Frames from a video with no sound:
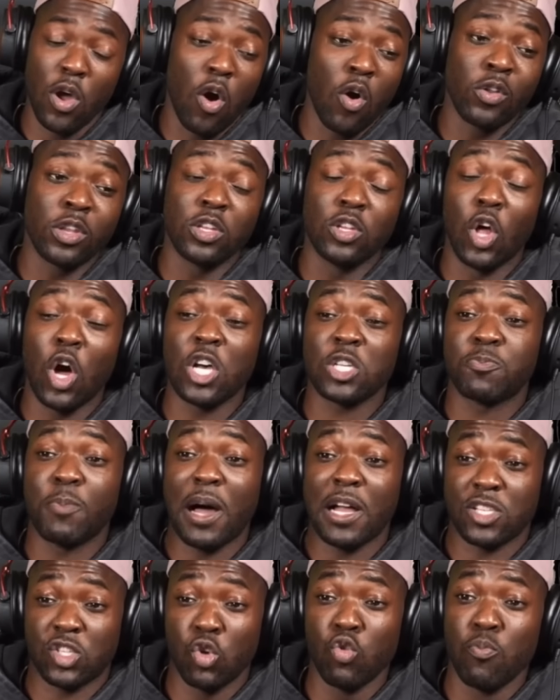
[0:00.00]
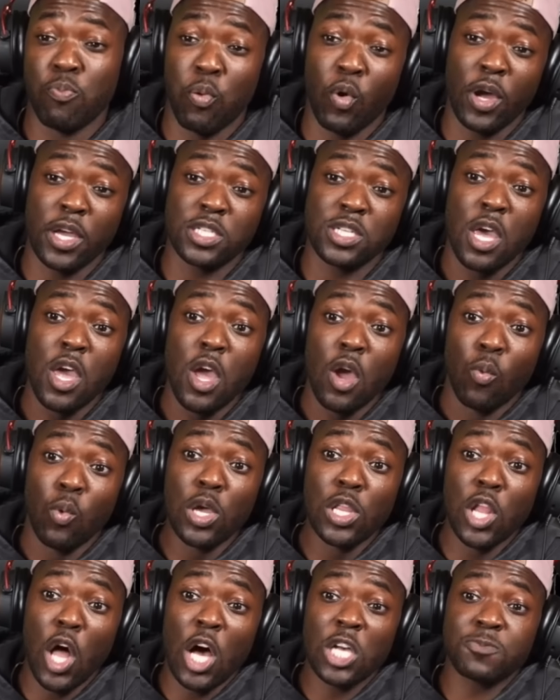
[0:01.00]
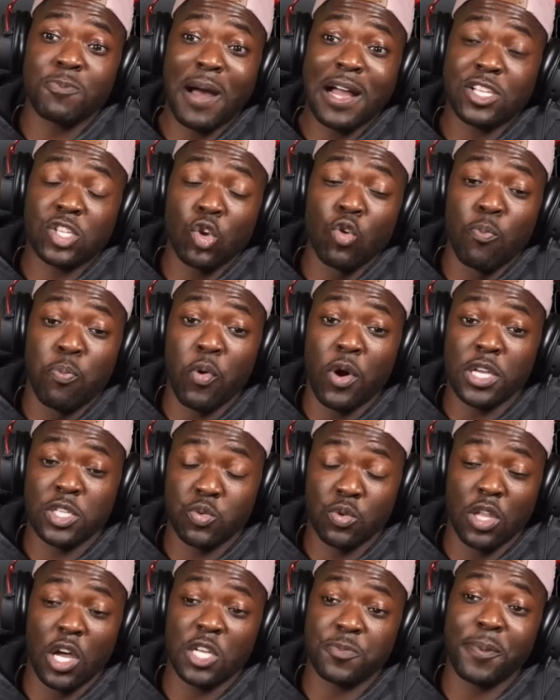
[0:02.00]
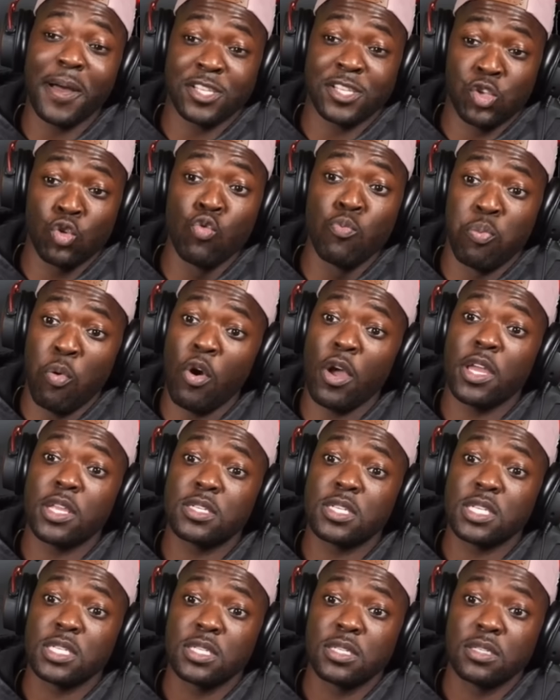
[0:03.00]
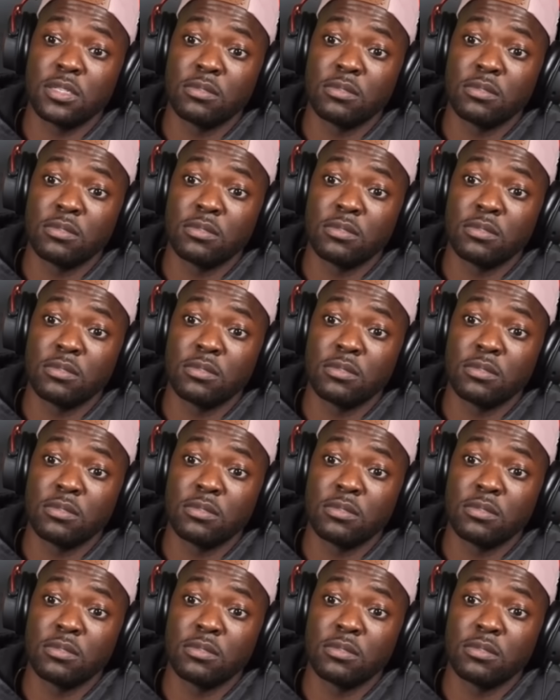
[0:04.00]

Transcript: only yeah, lost know, by two points. We lost nothing. by two points. We lost by two points.